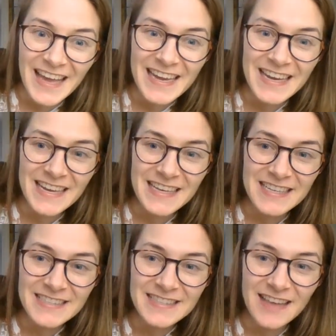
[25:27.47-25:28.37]
It
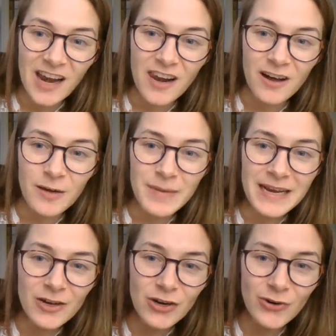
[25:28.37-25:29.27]
is Lang Mille
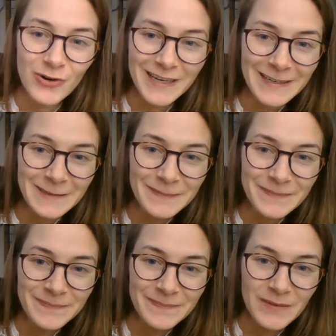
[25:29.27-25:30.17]
Colori.
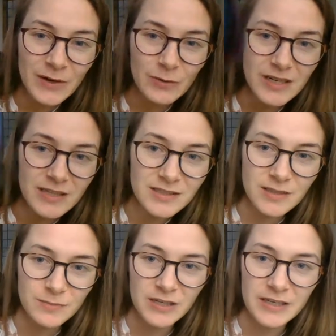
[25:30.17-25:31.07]
Oh, that's
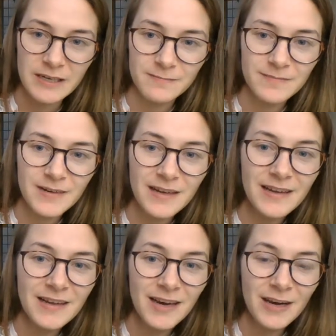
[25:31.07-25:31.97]
upside down.
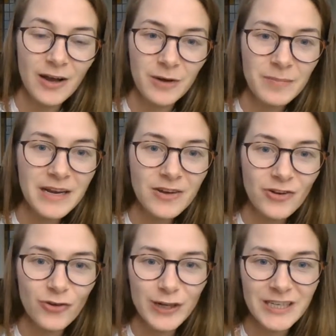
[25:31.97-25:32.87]
Lang Mille
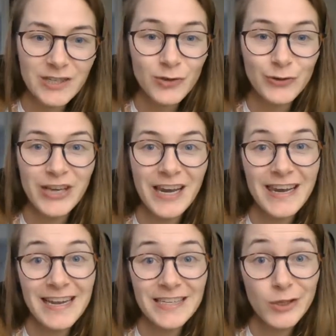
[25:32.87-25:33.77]
Colori Socks and
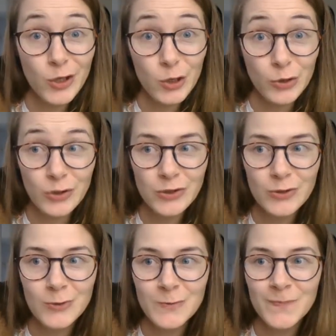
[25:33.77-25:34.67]
Lace Deluxe.
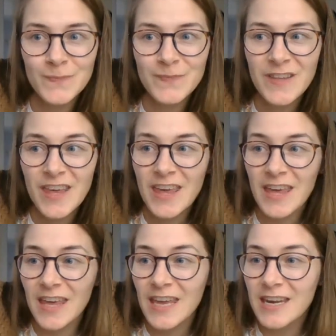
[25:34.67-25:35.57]

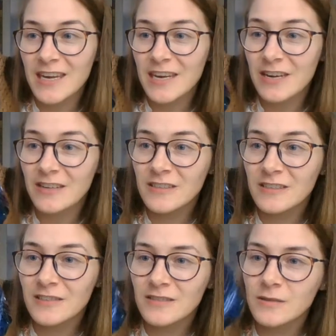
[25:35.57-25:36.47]
In
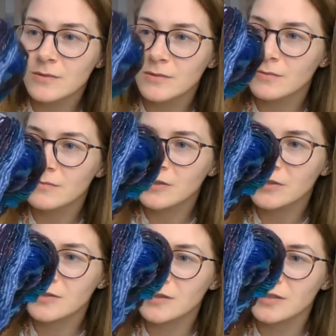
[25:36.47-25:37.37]
the...
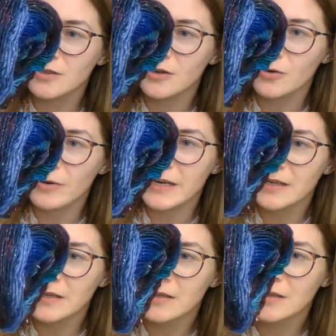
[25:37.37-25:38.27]
What's this colorway?